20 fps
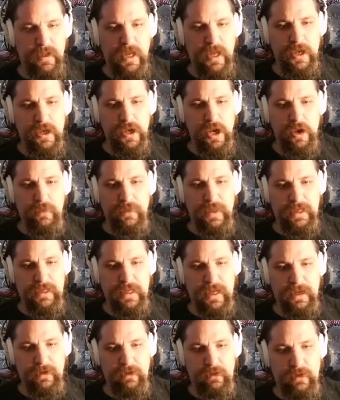And no, they
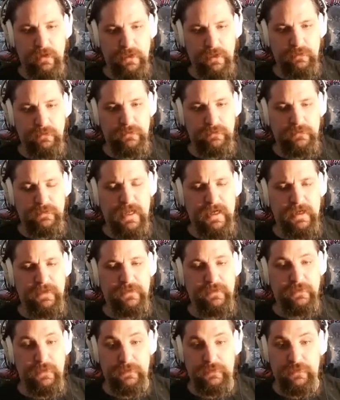can't hurt you, that
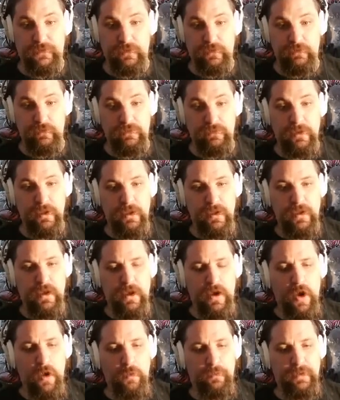is unless you
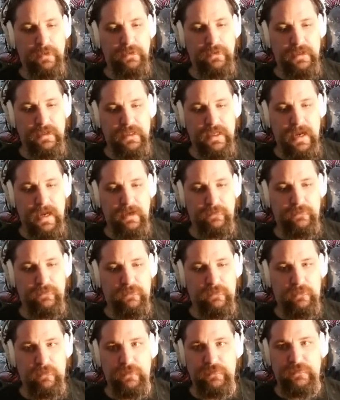open the gate, of
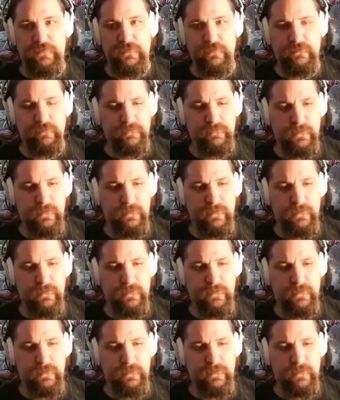course.